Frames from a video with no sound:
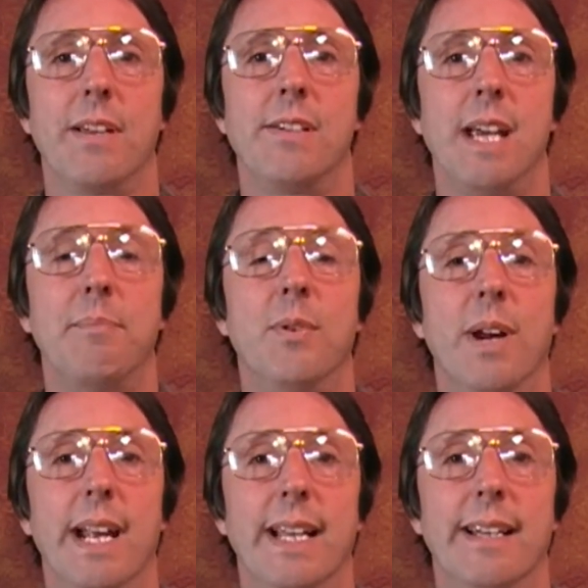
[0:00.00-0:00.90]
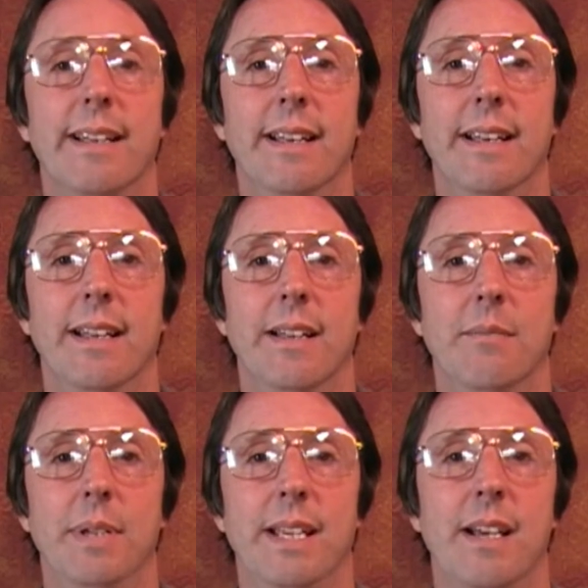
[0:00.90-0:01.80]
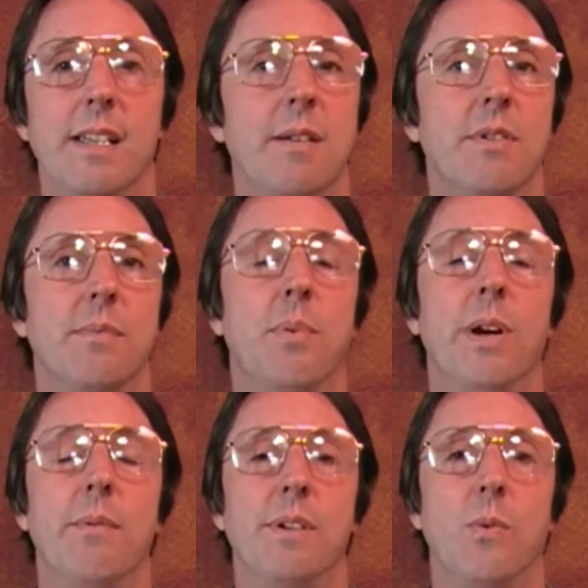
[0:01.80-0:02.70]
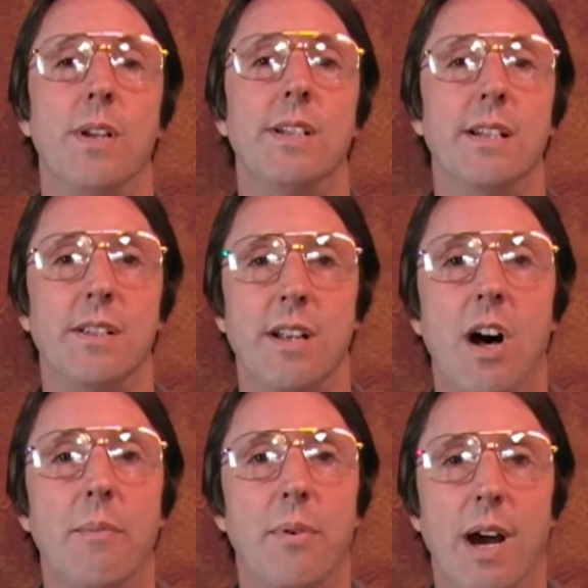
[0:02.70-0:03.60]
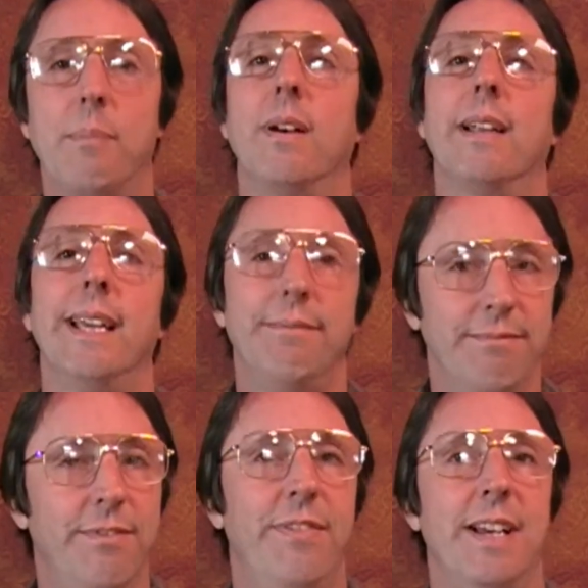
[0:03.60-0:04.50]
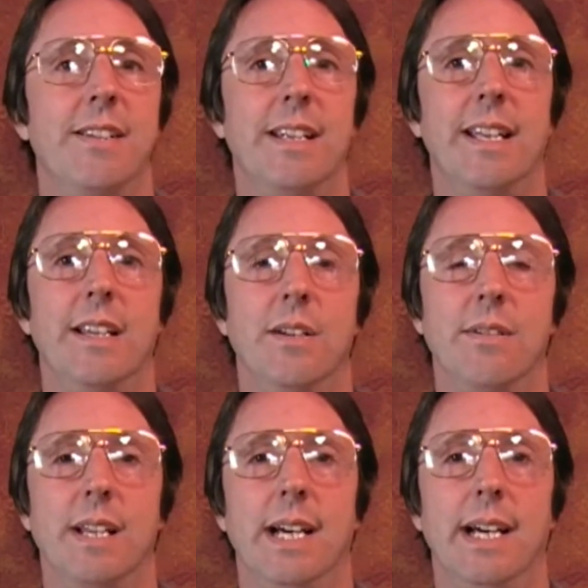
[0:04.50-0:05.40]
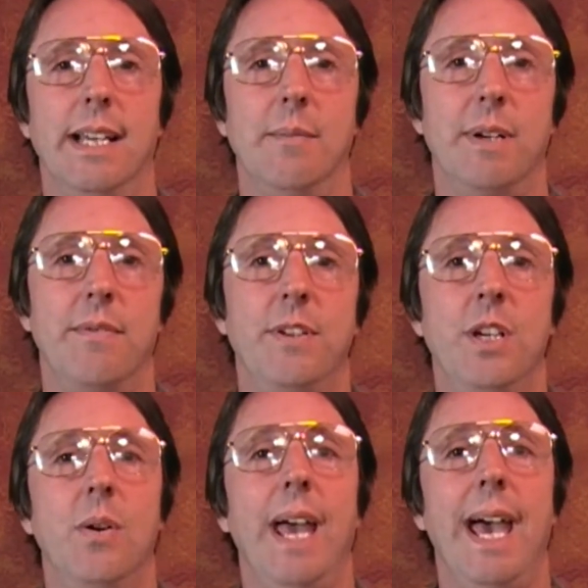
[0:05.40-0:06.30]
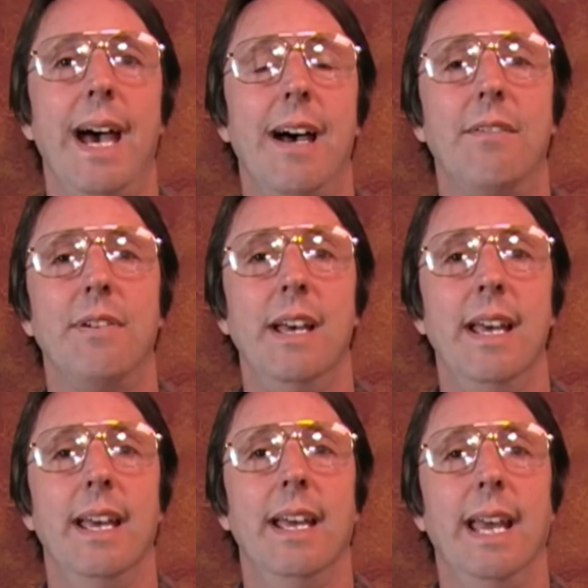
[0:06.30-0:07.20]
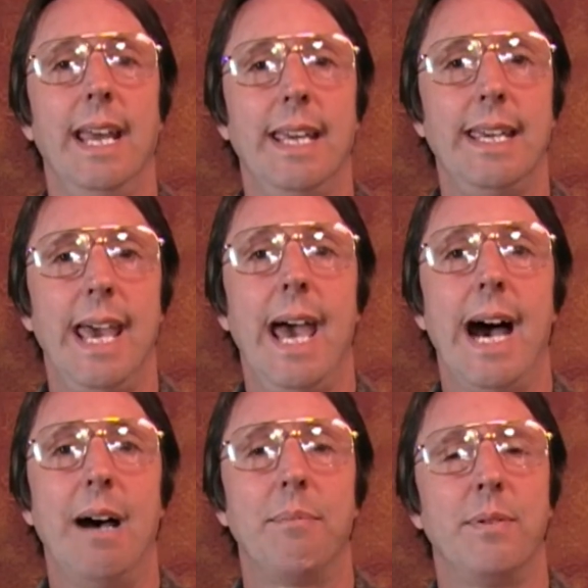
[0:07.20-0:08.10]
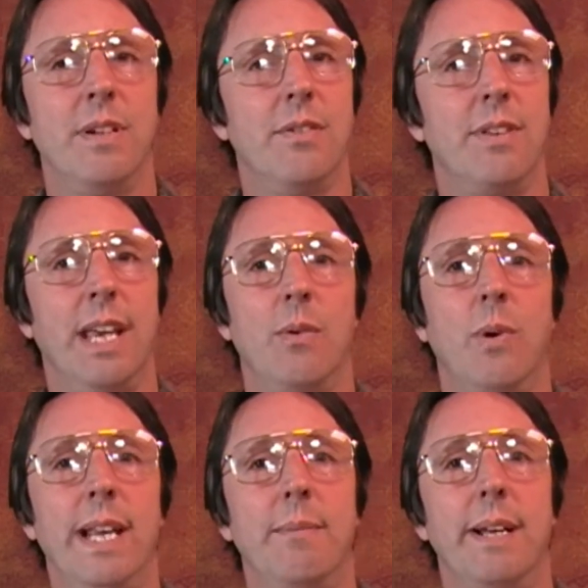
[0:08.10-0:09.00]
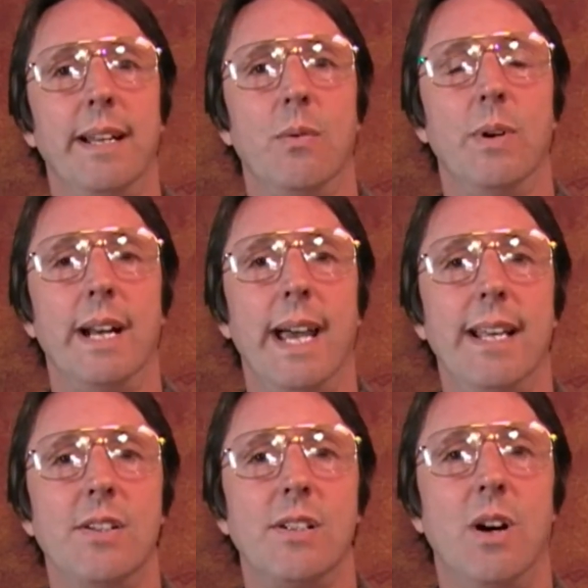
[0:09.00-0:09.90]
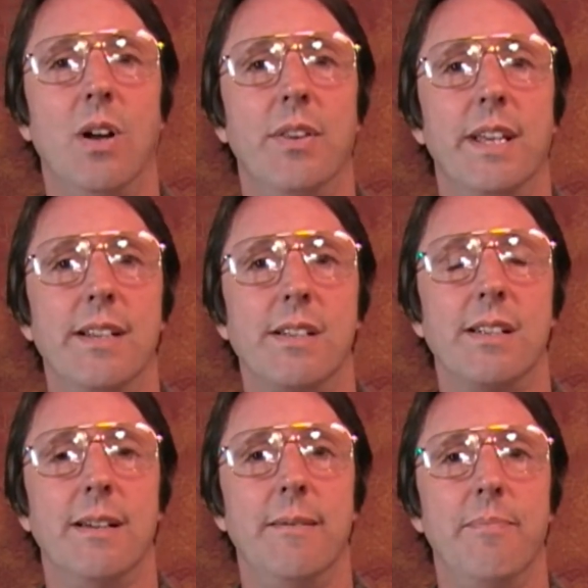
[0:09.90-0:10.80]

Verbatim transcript: separated because it wasn't installed properly, fix it and you're done. But if you have a gap and you're thinking, wait a minute, when I installed this